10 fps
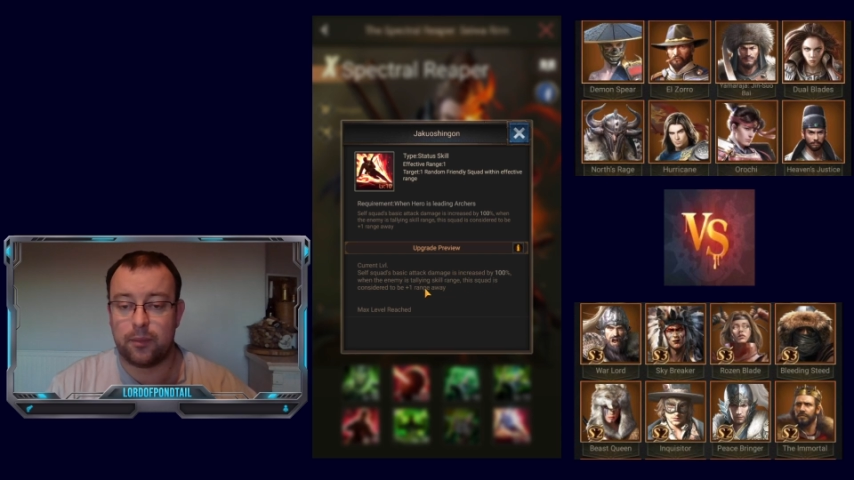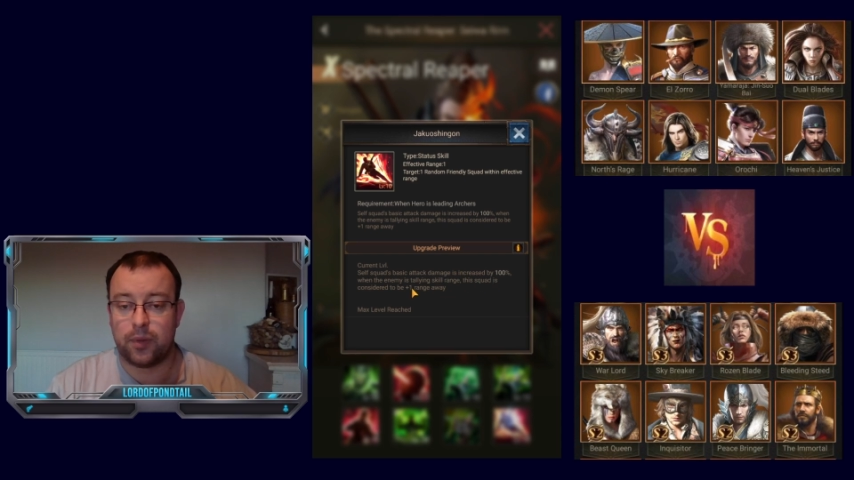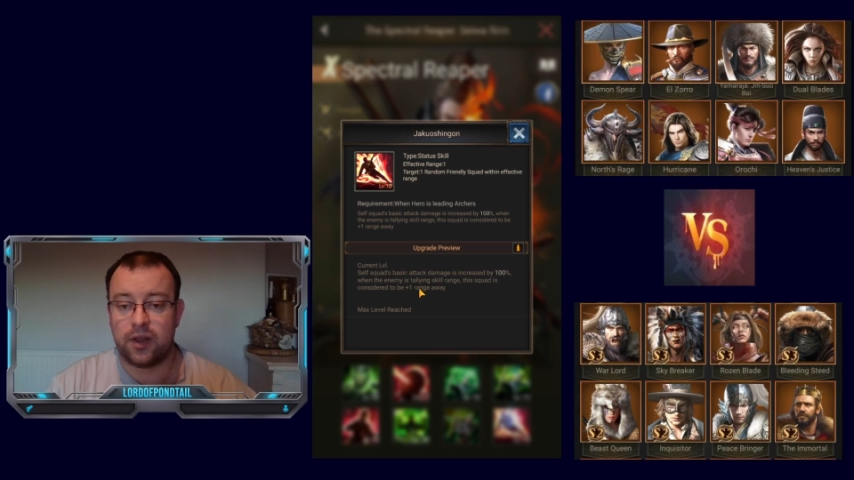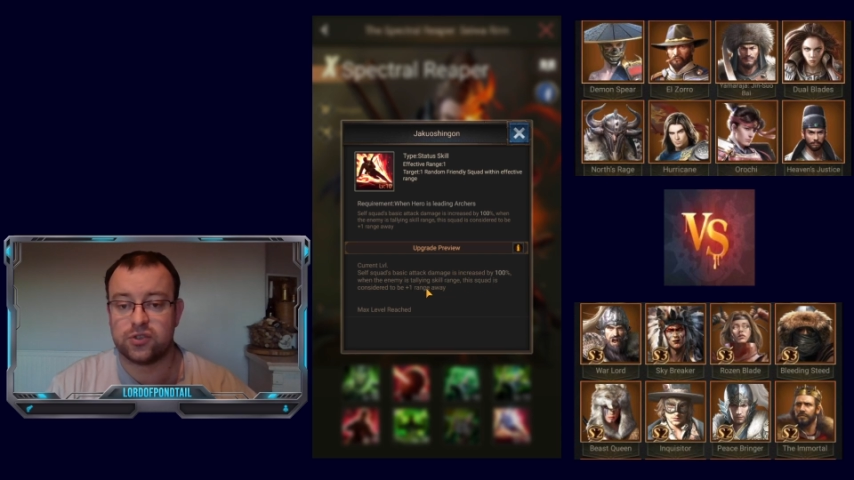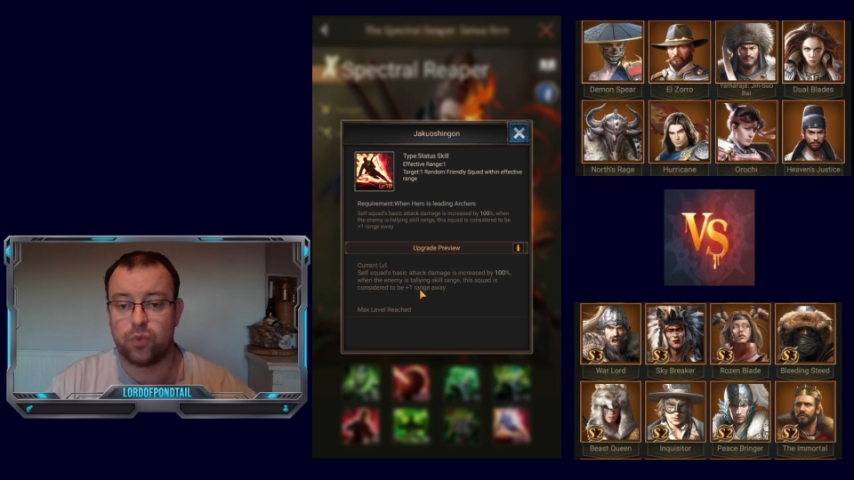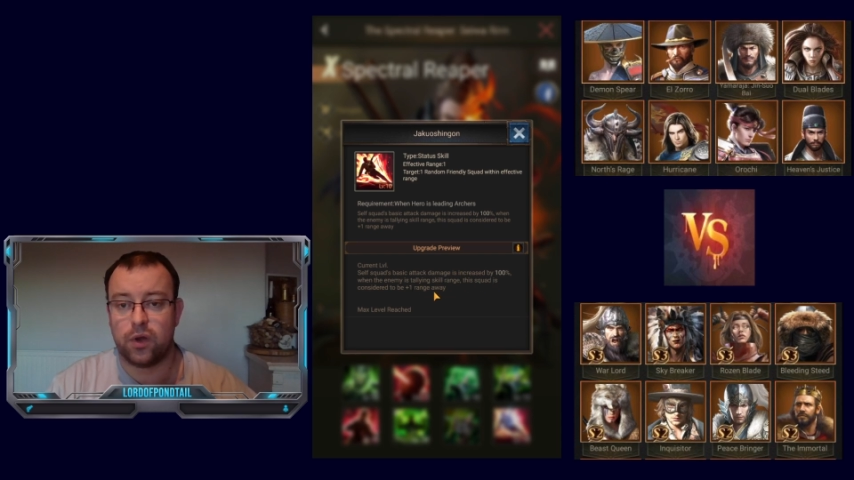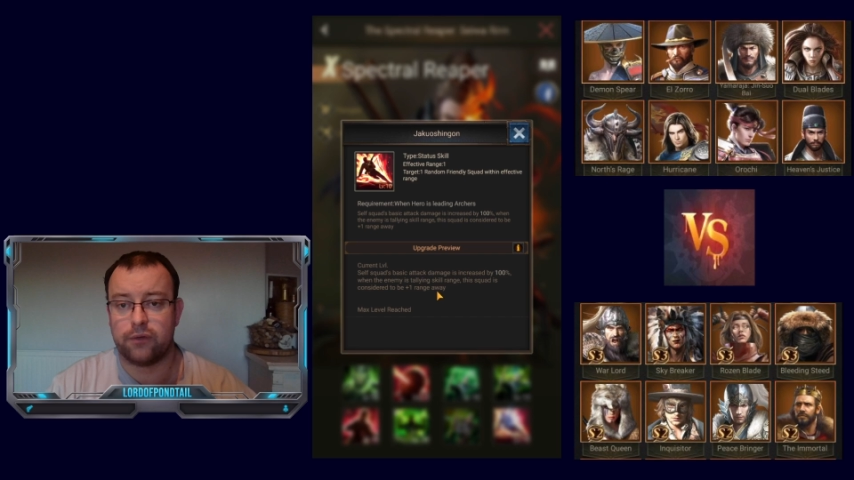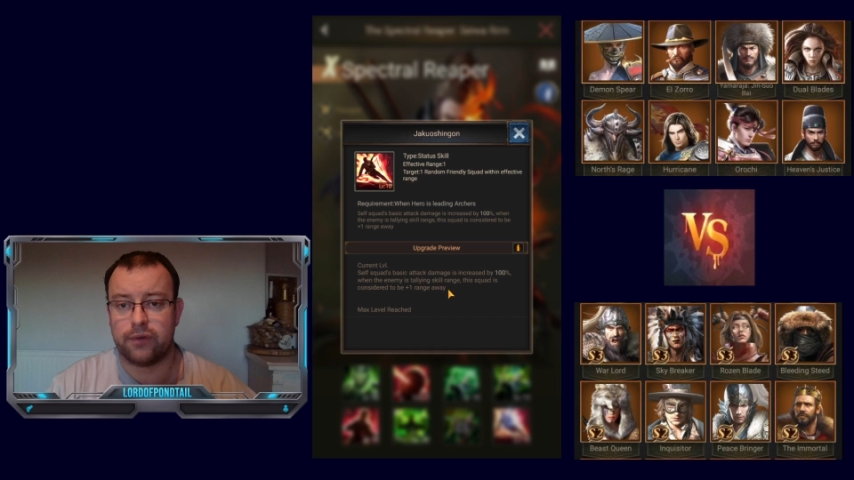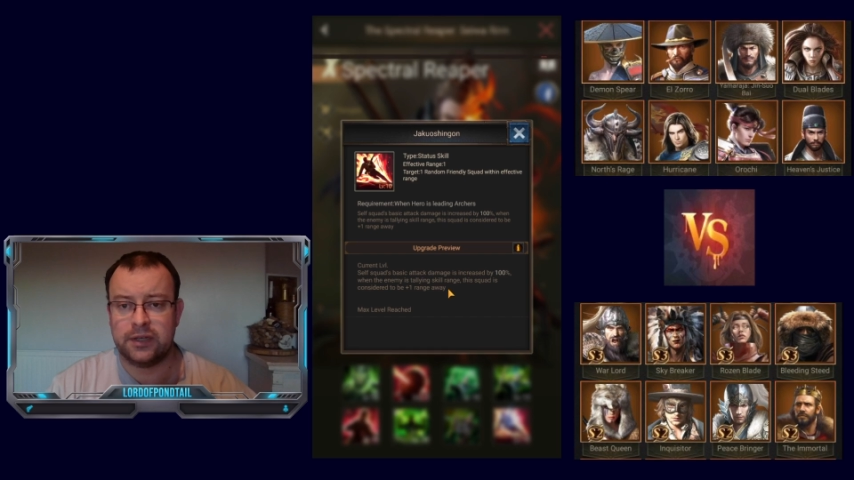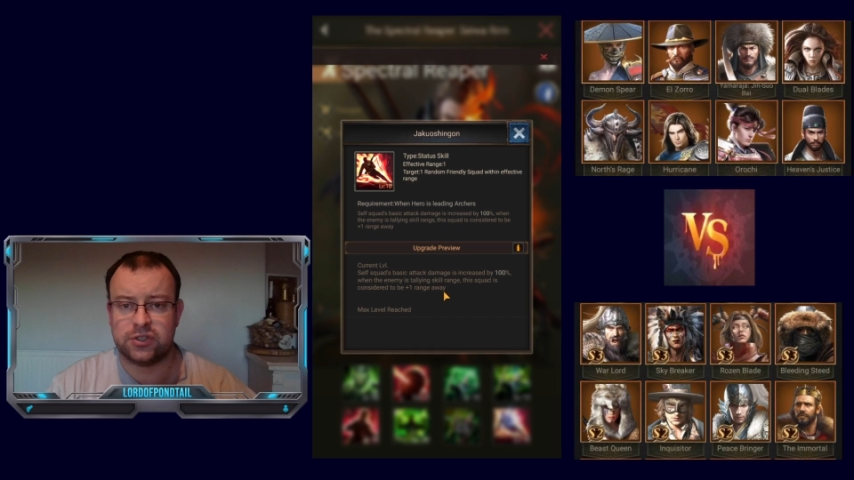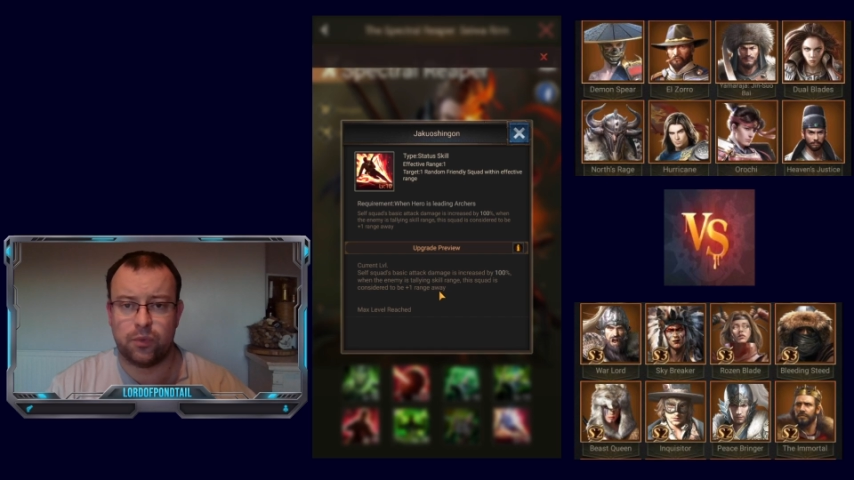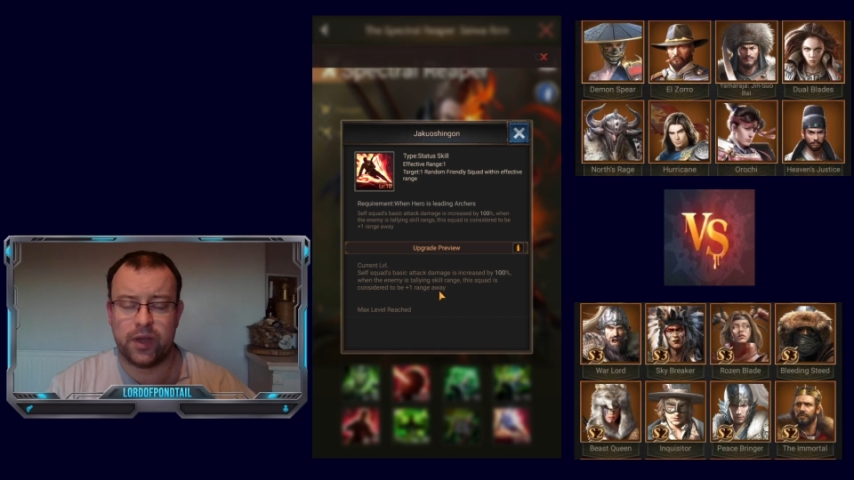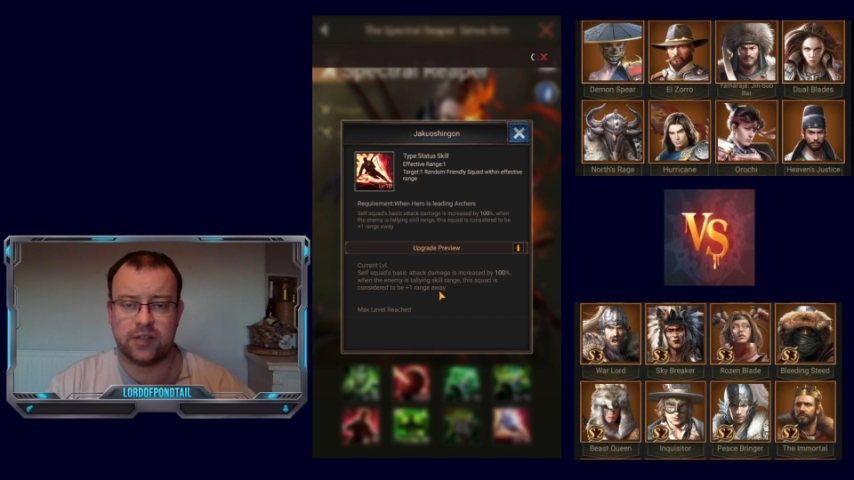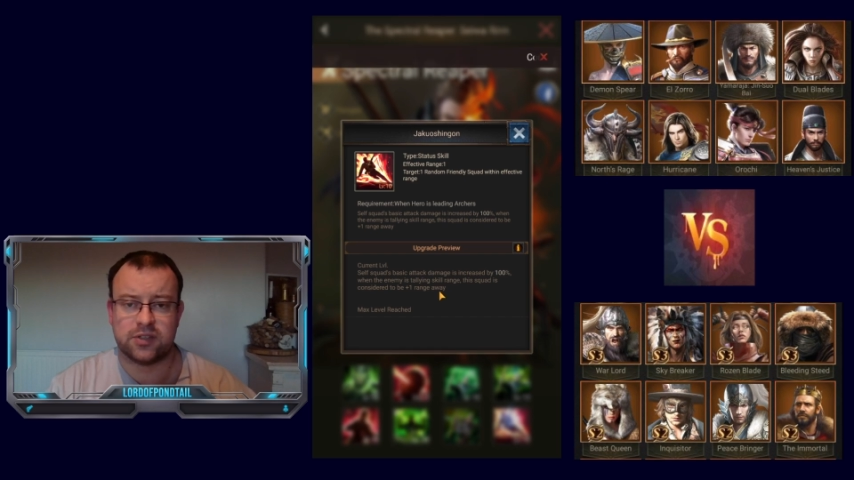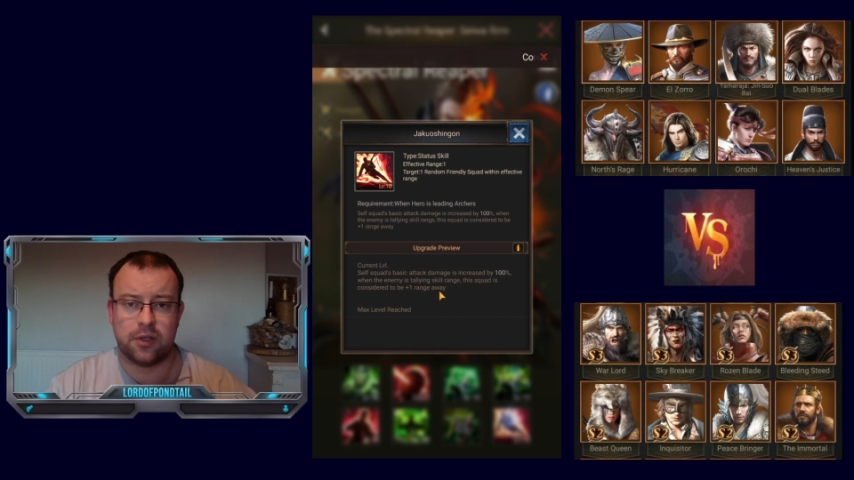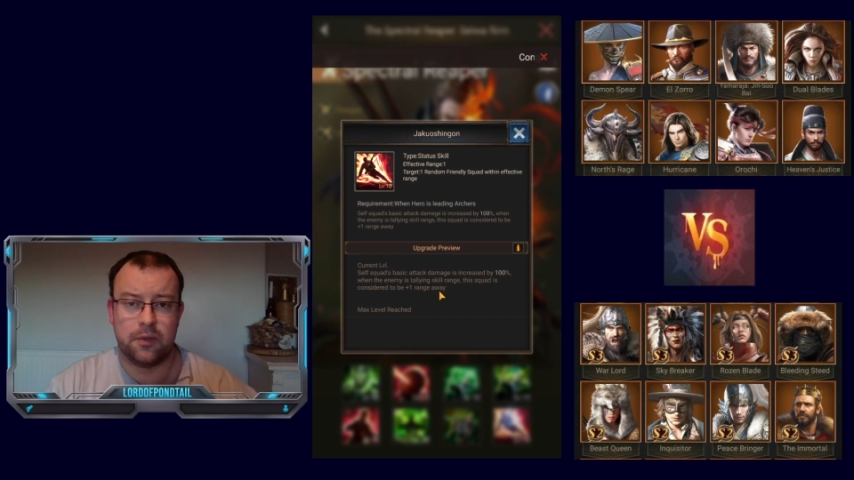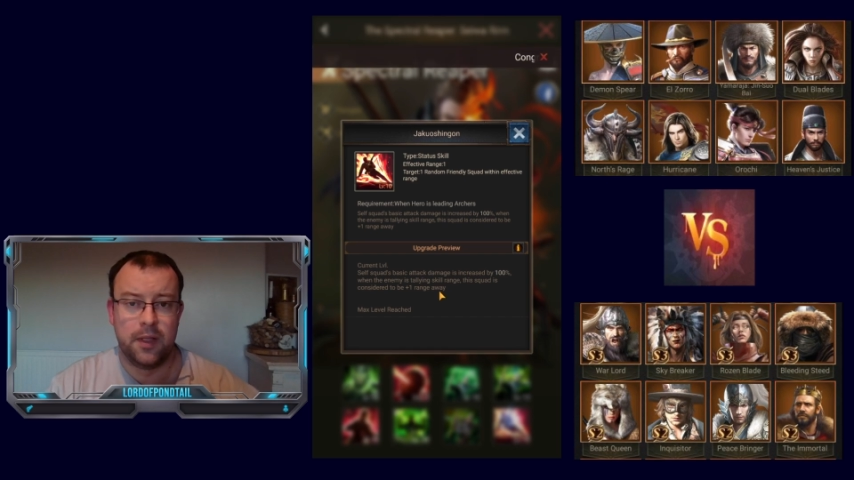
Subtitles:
+1 range away. So